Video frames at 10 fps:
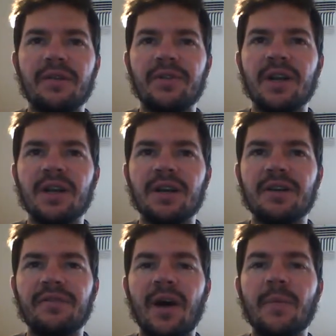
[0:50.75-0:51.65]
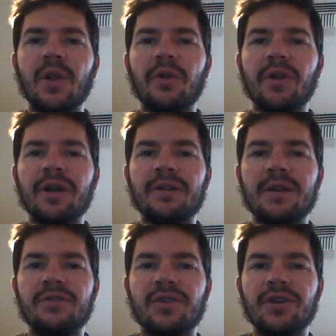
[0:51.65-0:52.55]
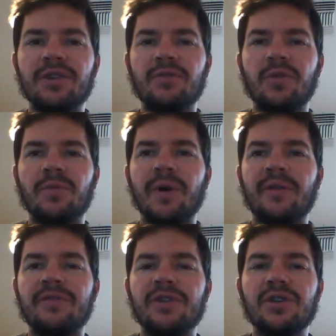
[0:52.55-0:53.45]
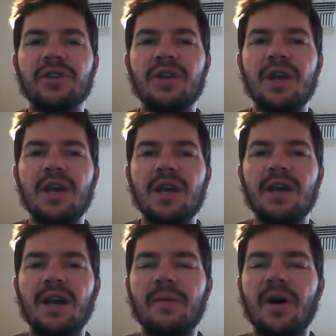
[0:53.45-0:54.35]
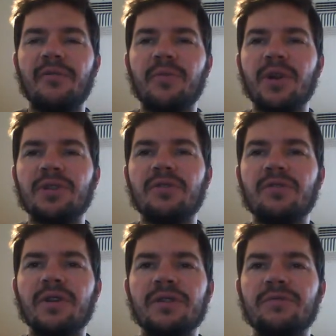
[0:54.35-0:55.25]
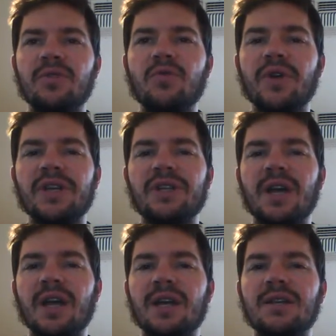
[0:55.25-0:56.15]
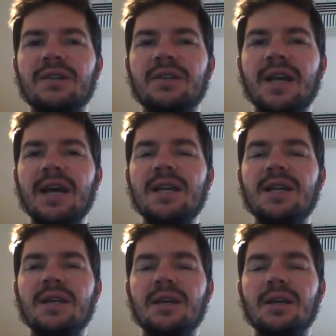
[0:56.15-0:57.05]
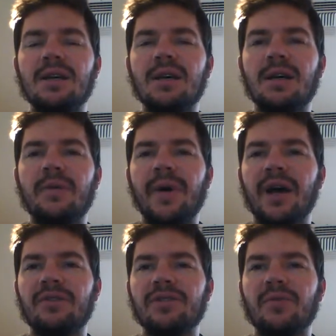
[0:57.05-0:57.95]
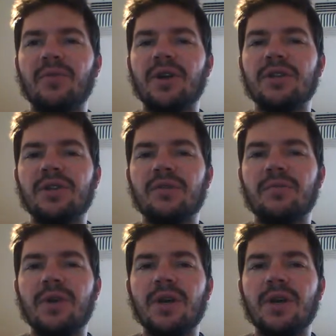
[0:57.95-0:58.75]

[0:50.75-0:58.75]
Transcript: I've done a five milligram titration with my physician, and I am off prednisone as of two weeks. I gained ten uh, pounds on prednisone.